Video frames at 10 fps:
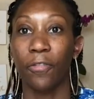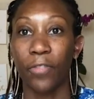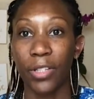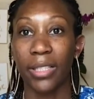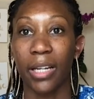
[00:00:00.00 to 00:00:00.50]

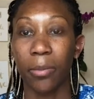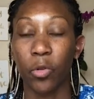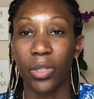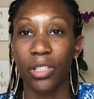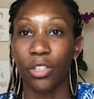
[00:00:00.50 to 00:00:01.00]
first thing I'm
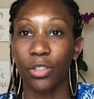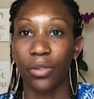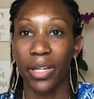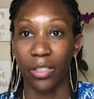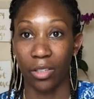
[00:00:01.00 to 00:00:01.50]
going to do
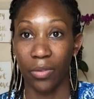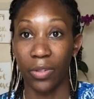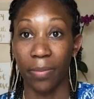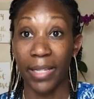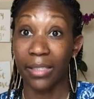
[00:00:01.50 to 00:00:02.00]
is start
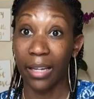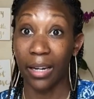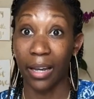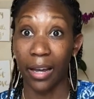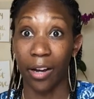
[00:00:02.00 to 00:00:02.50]
with my
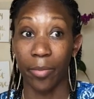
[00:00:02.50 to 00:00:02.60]
skincare,